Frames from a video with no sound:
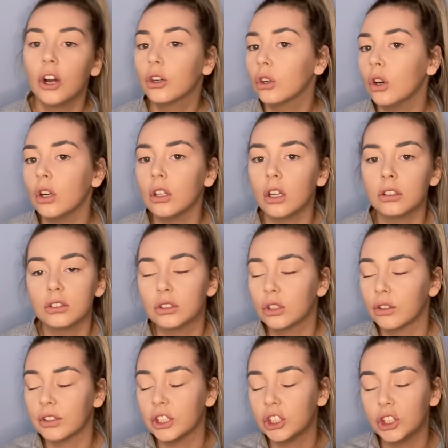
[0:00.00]
Cut a long
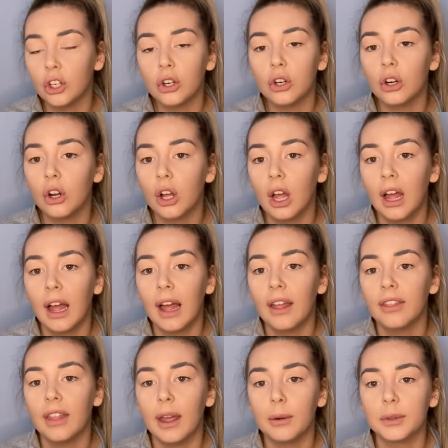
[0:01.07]
story short,
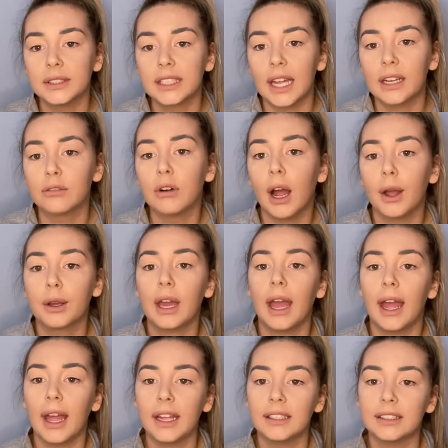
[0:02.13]
they was right,
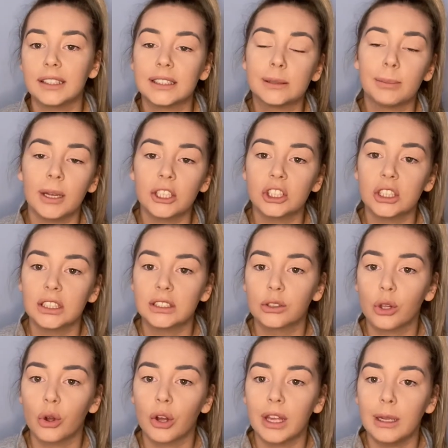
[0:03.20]
okay, the specialist
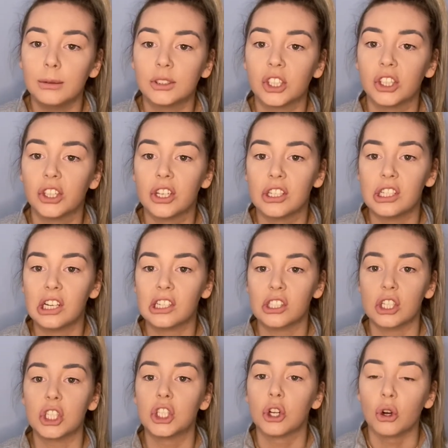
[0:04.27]
thought he was allergic to
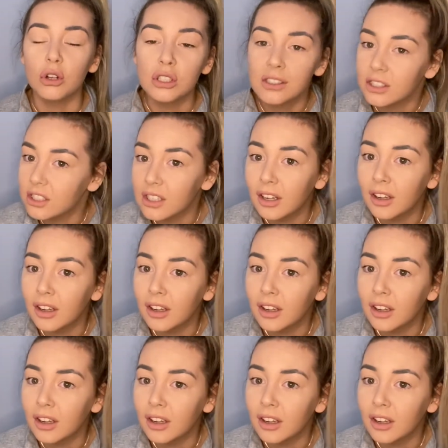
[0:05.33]
dust.